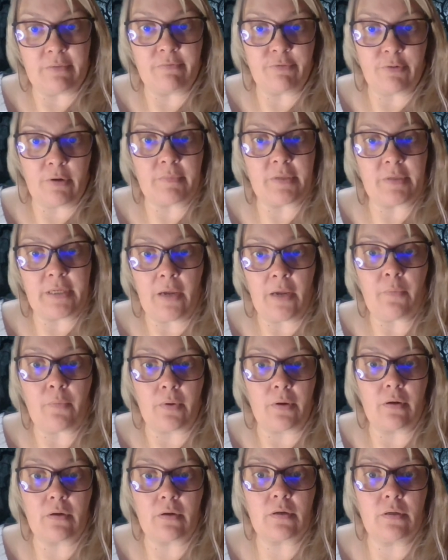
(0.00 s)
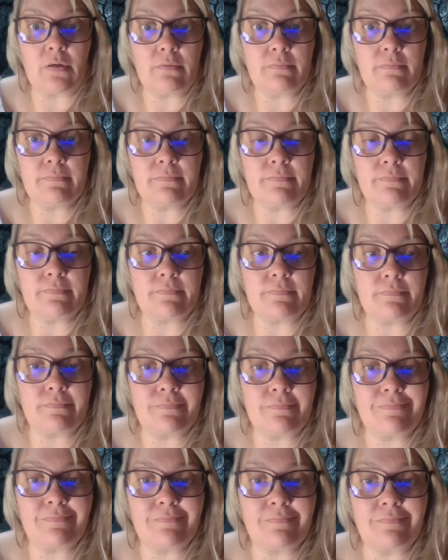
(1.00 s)
from the network.
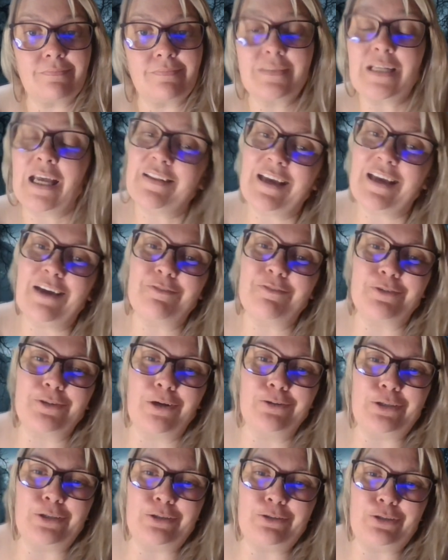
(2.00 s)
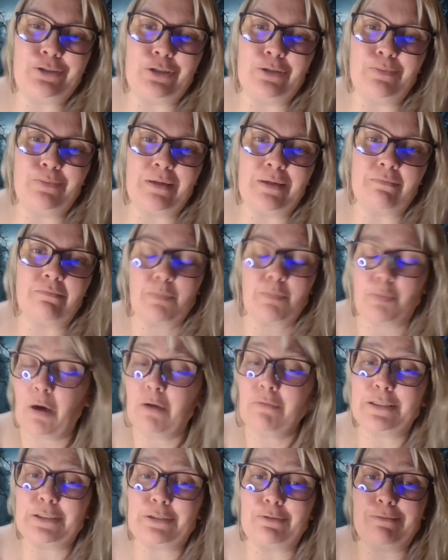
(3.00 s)
Now they have their own YouTube and are
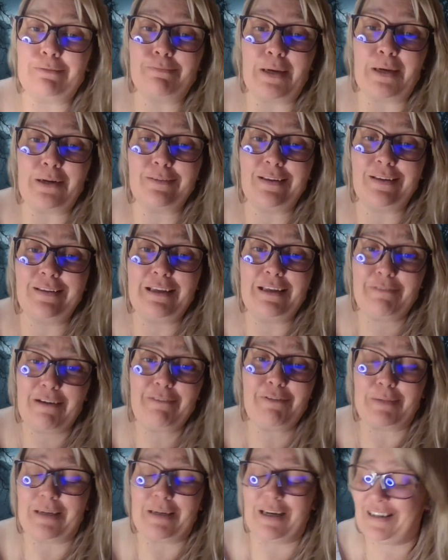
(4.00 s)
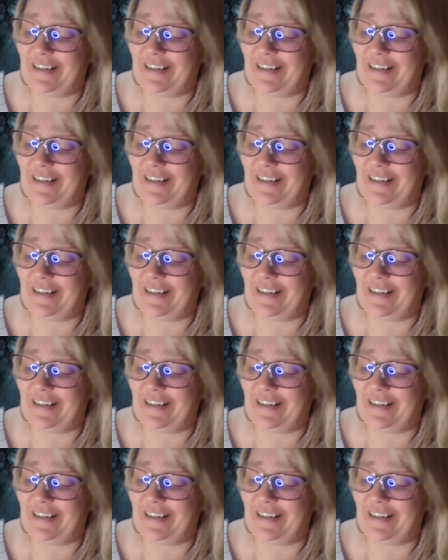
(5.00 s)
probably doing better than they've ever been.